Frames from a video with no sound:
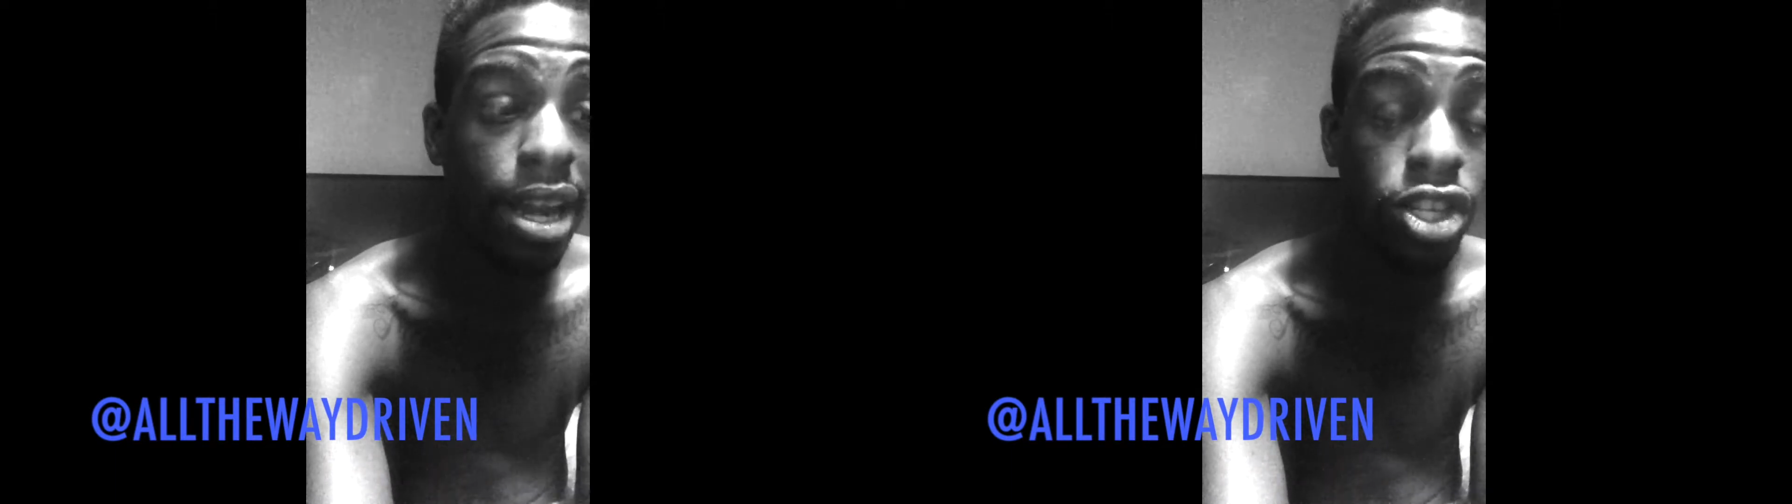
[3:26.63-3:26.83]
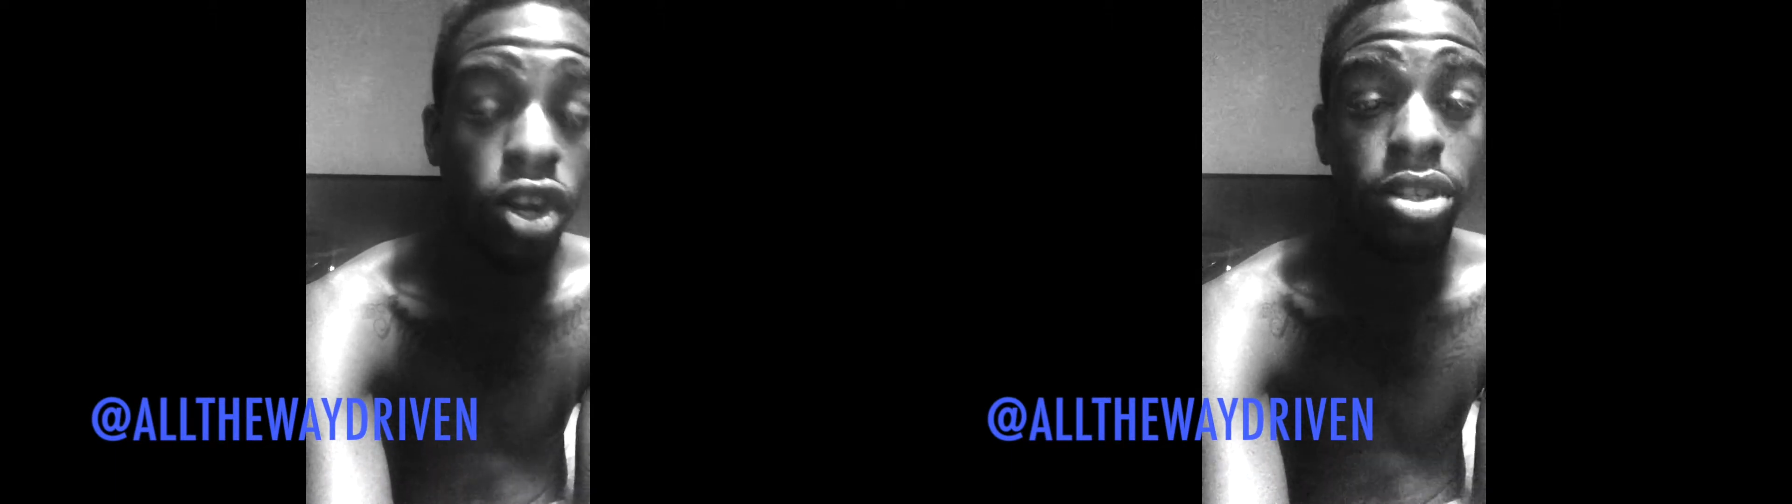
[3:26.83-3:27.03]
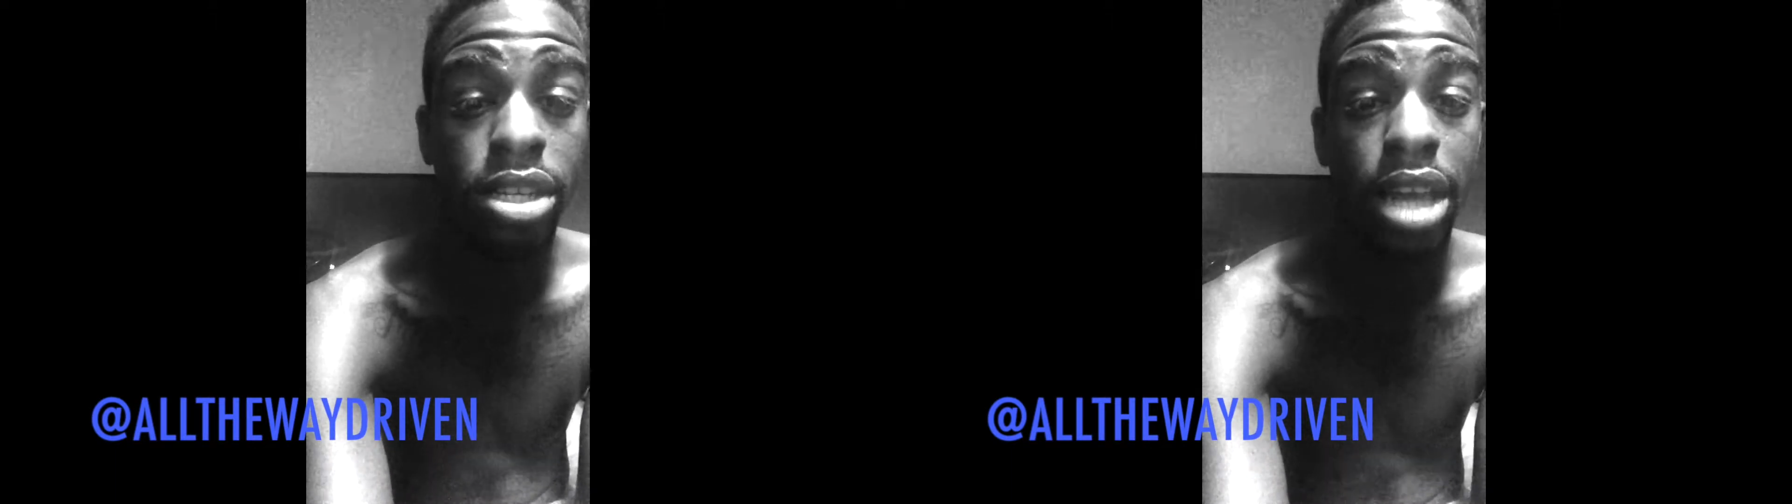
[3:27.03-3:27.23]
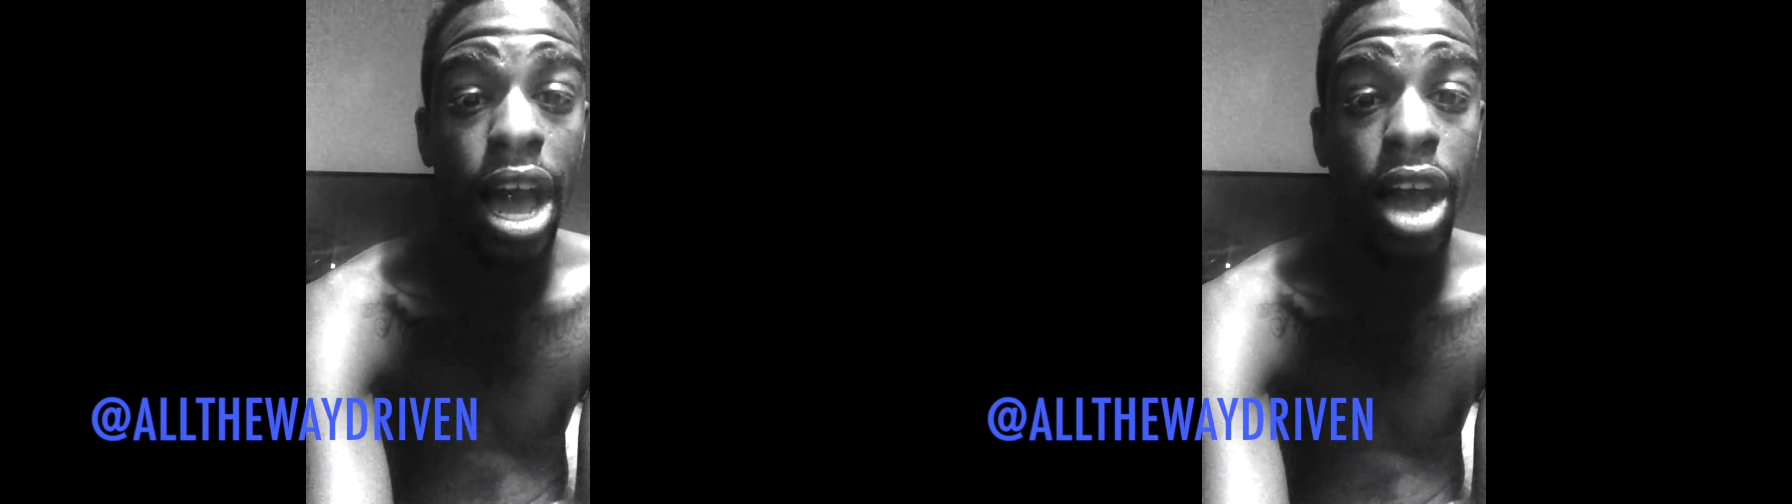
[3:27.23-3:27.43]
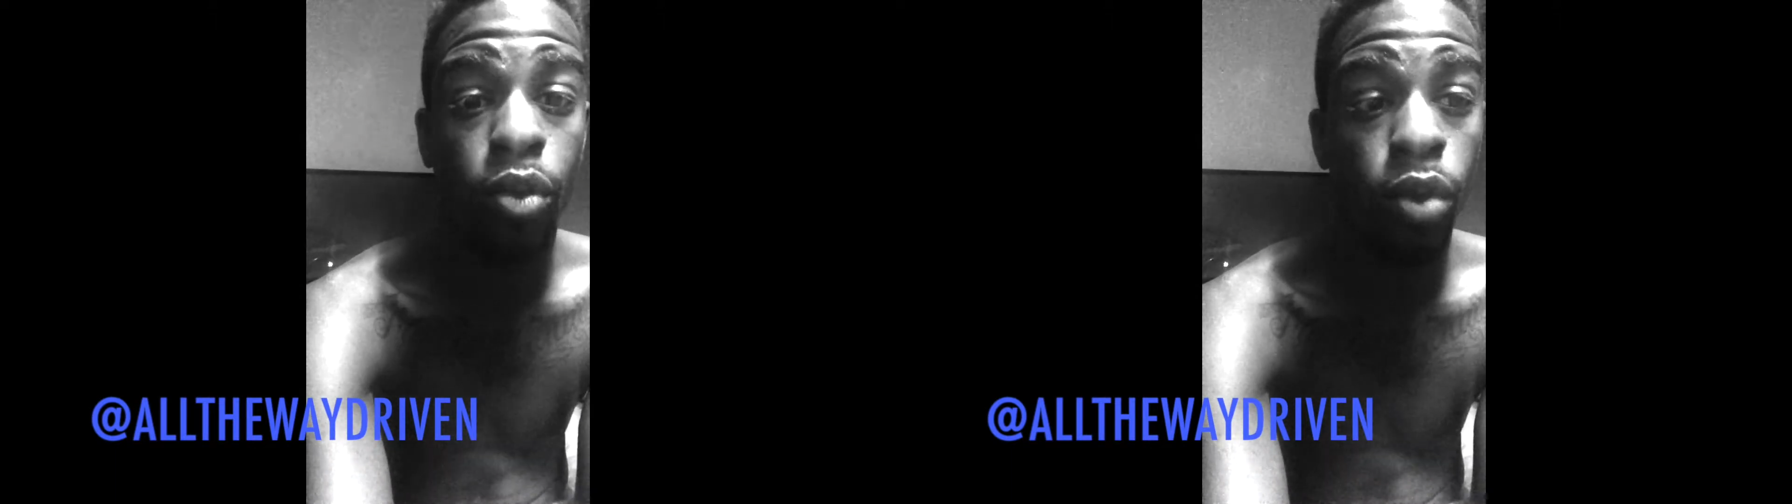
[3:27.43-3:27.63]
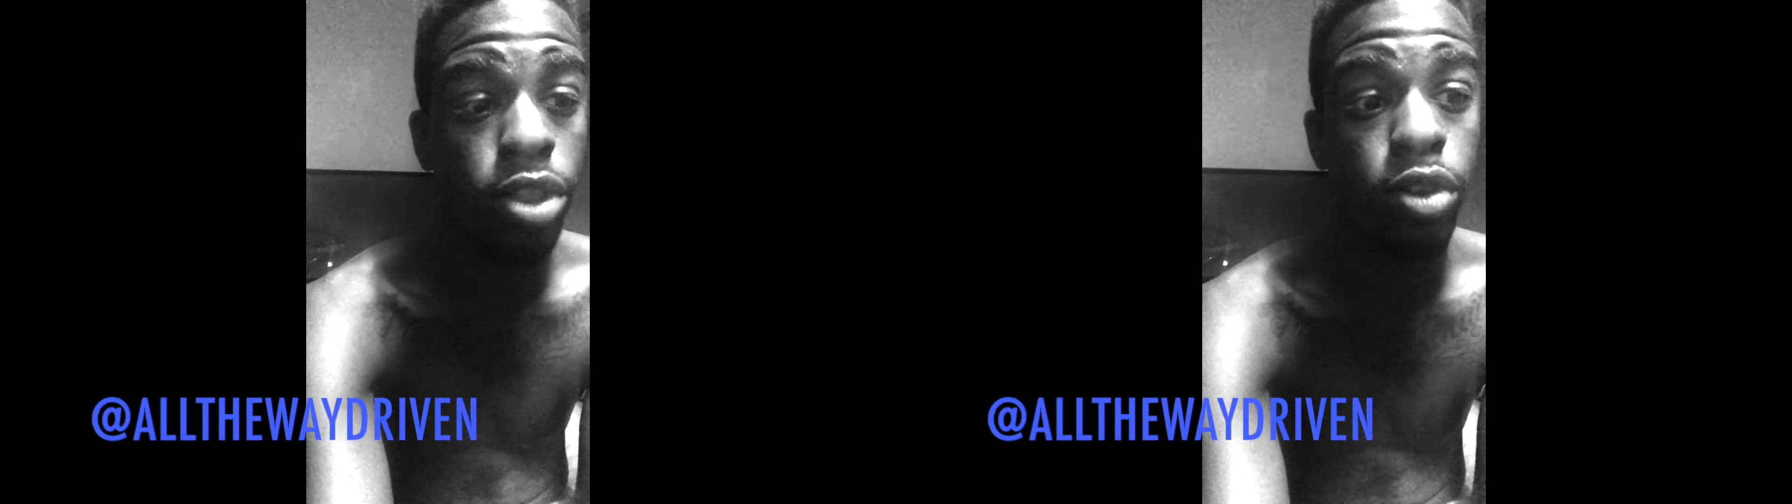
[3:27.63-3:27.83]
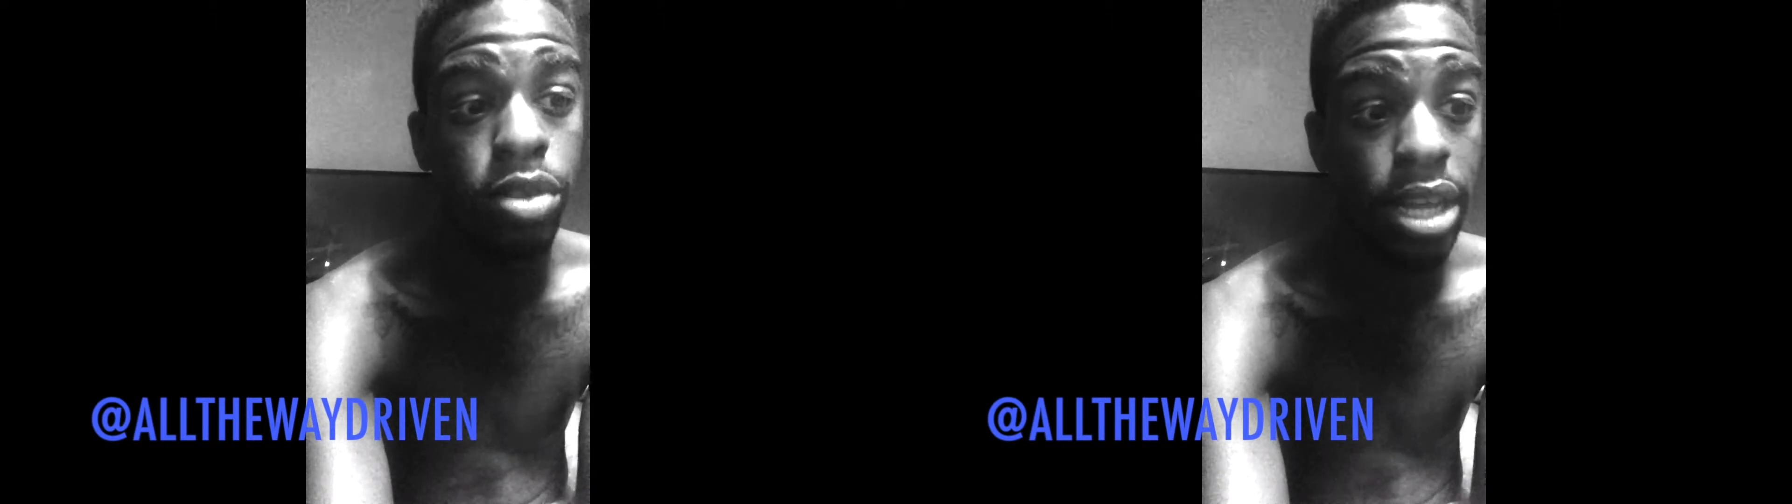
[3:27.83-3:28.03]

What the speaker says: and talk to God what those